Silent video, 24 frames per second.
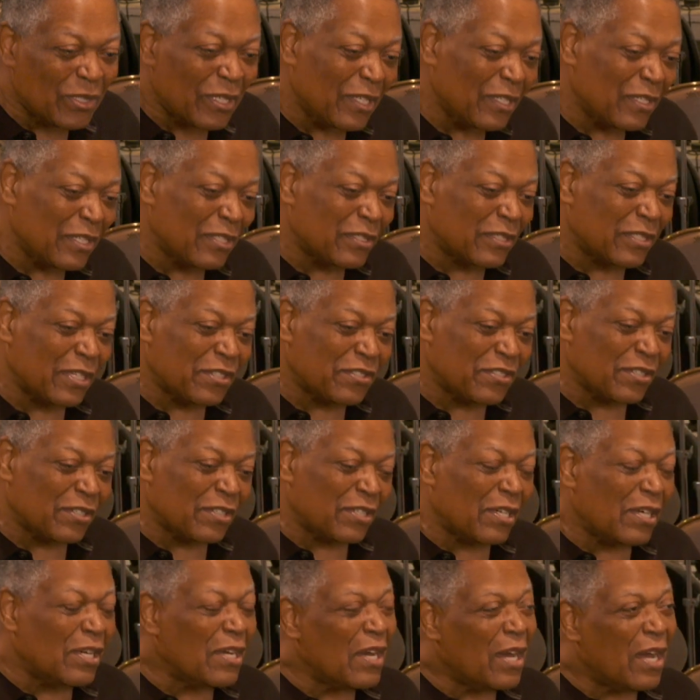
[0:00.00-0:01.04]
in such
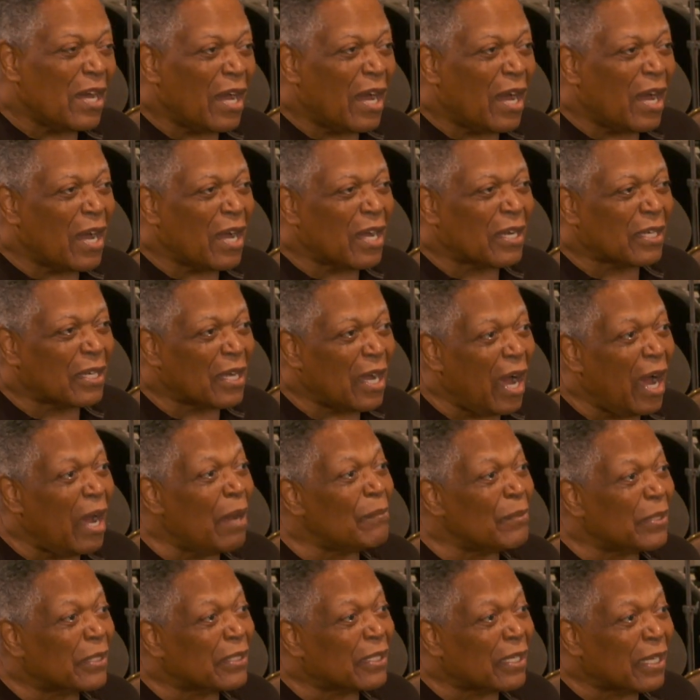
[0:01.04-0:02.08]
a
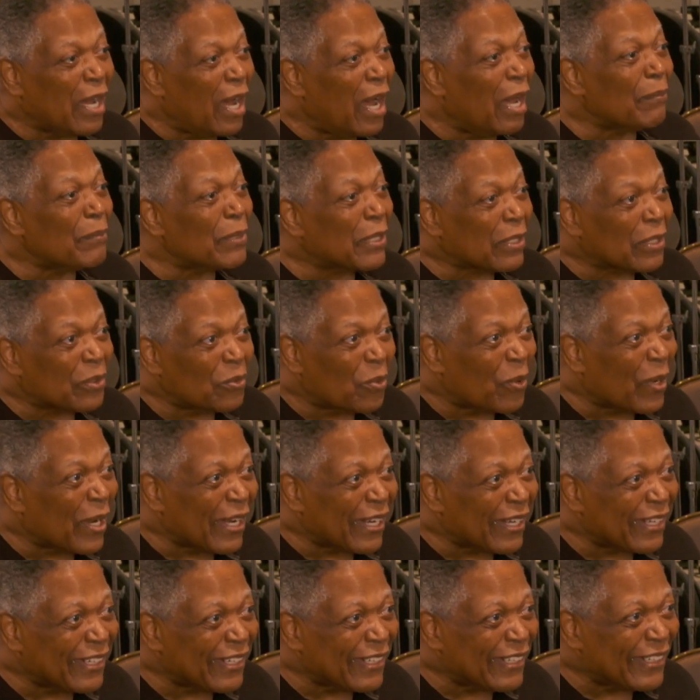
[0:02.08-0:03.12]
comic way.